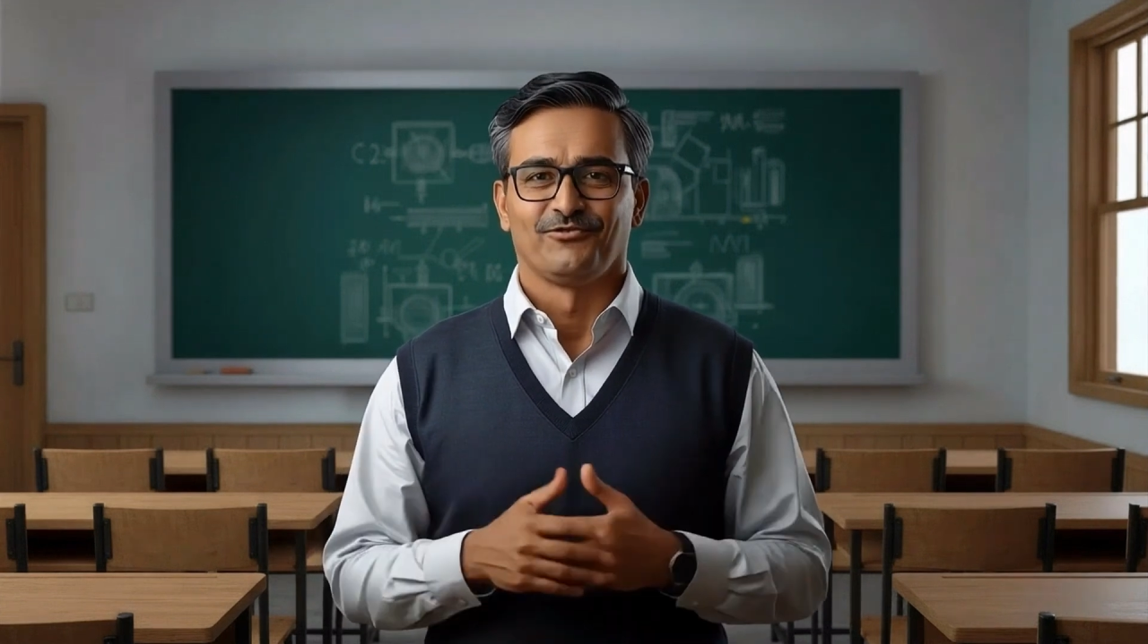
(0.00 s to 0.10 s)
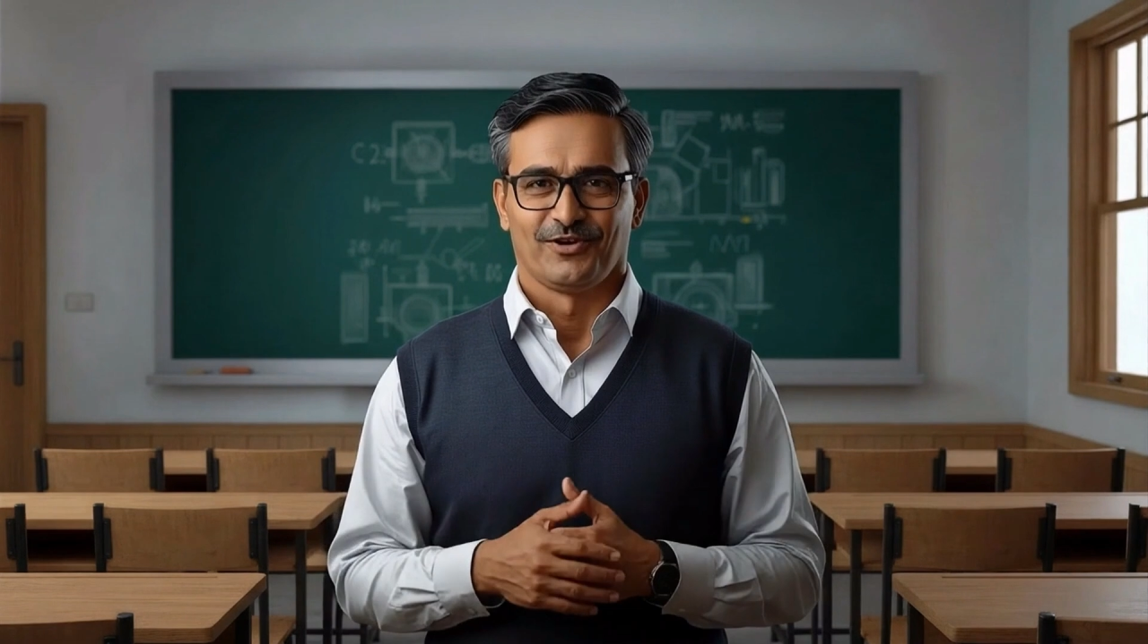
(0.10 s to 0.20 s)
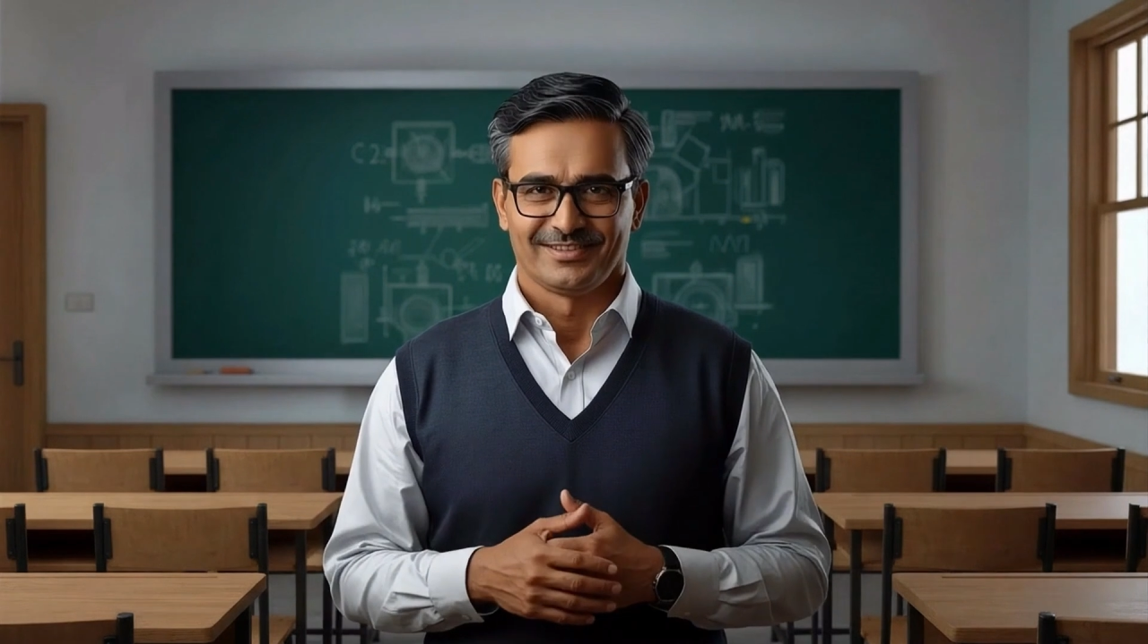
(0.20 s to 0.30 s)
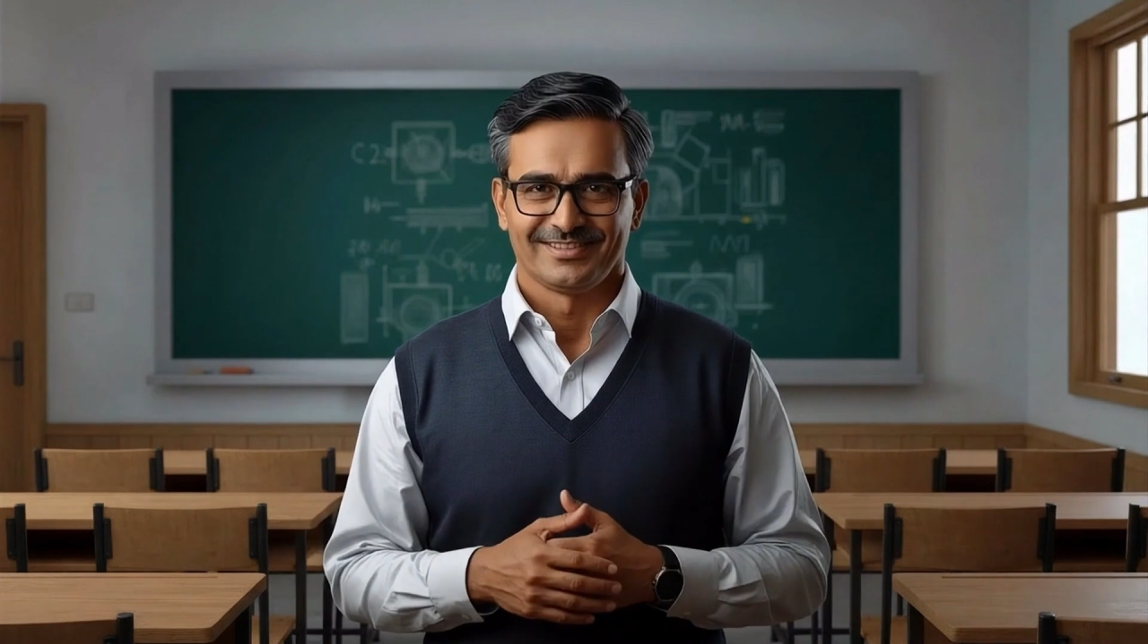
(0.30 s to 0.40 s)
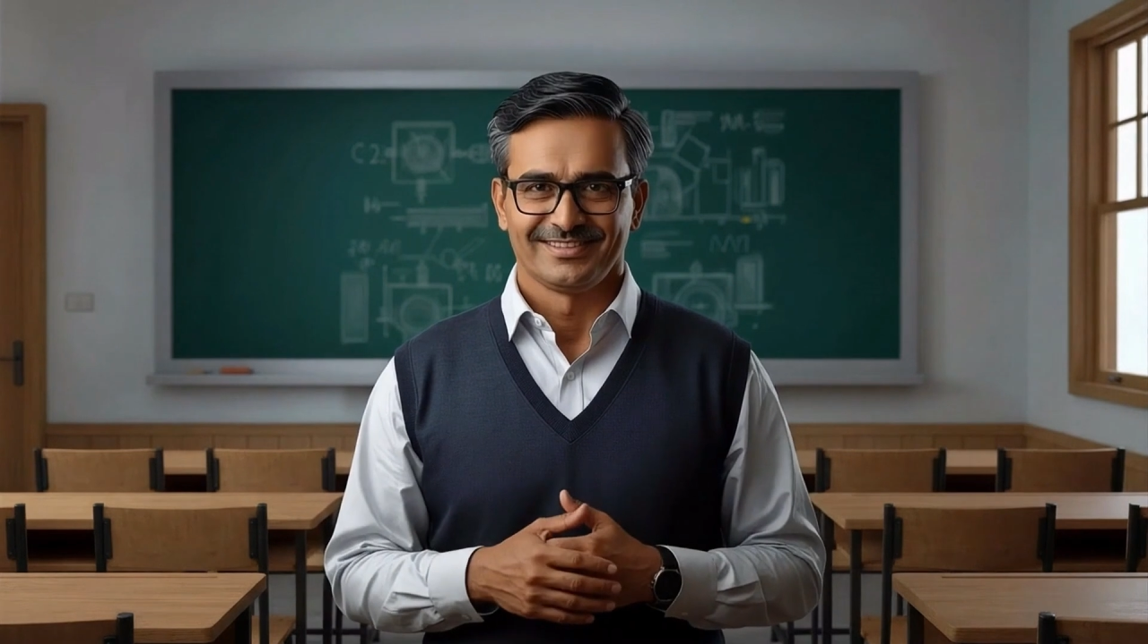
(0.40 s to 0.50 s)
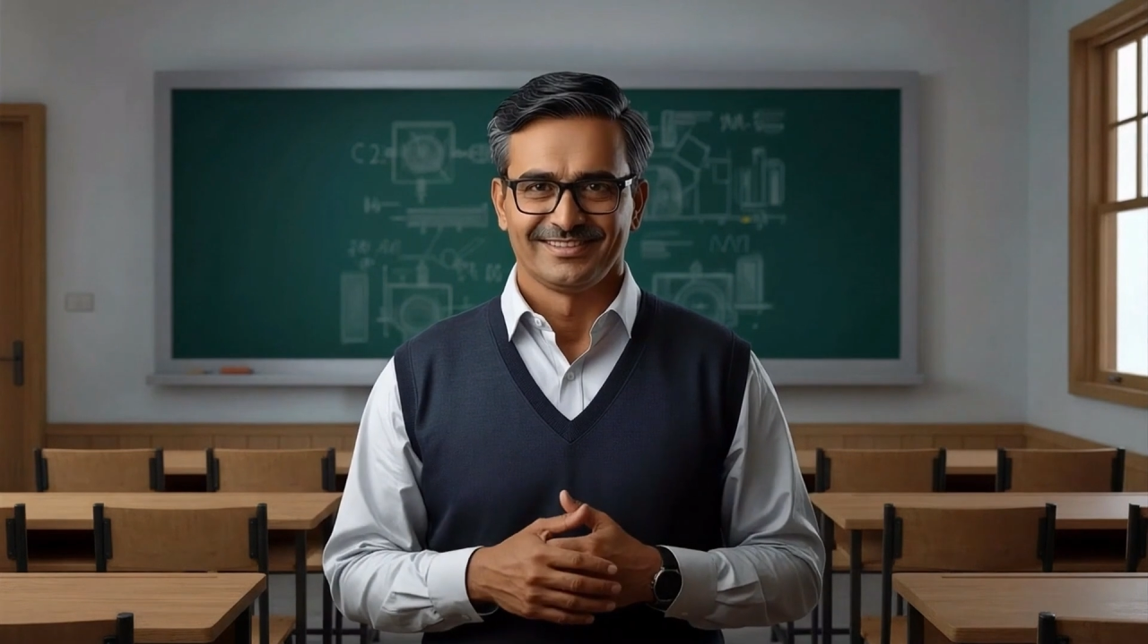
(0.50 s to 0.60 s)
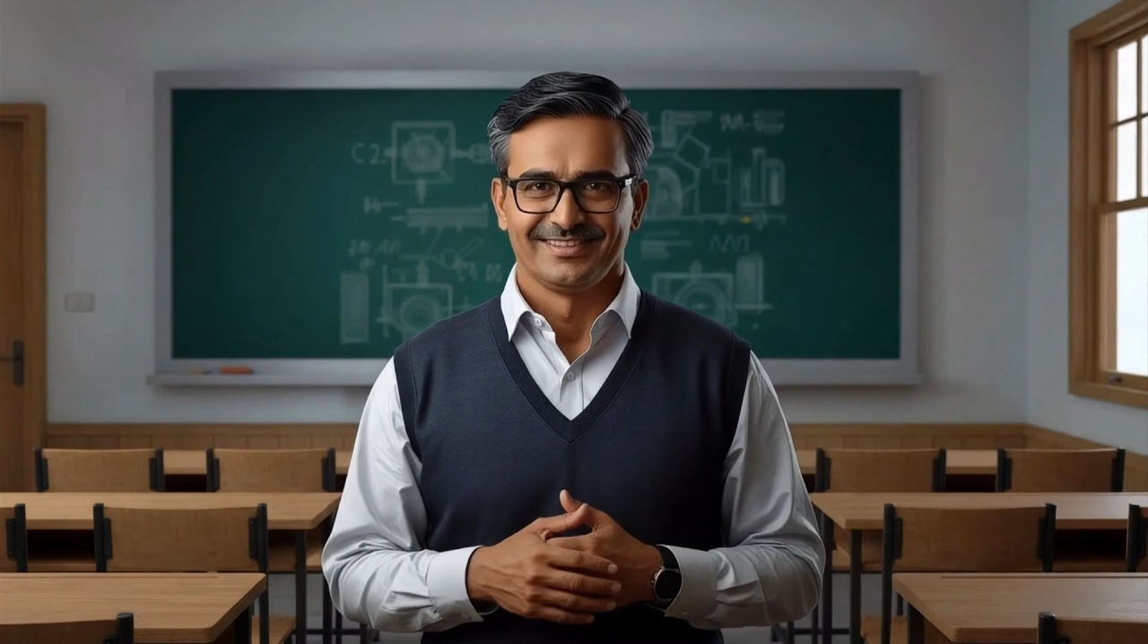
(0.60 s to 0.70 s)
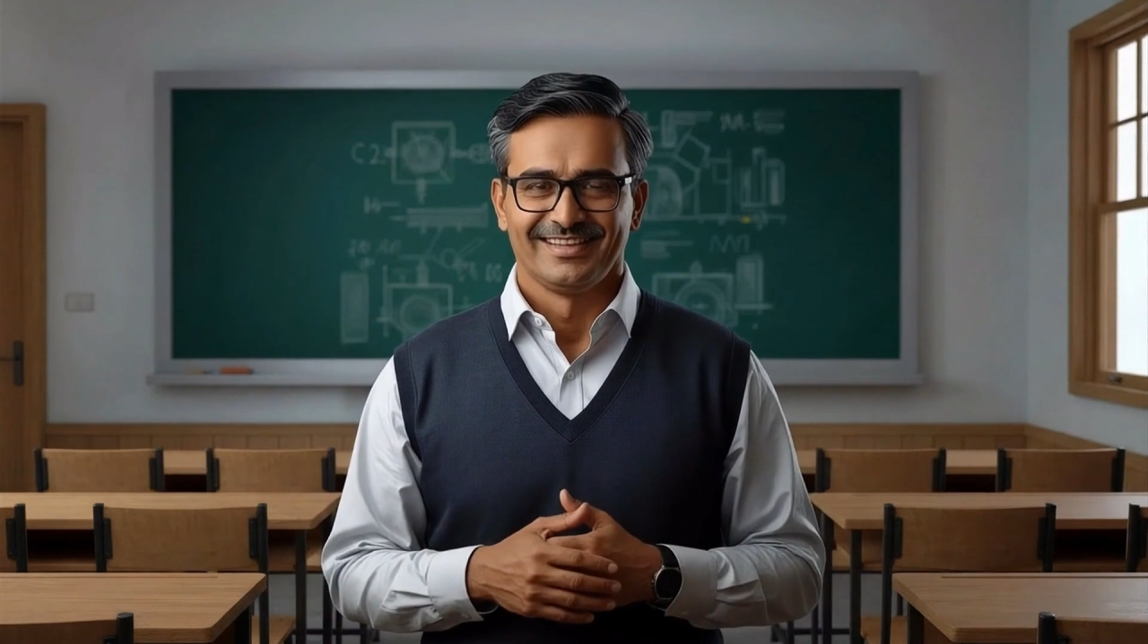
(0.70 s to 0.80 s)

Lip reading: falls,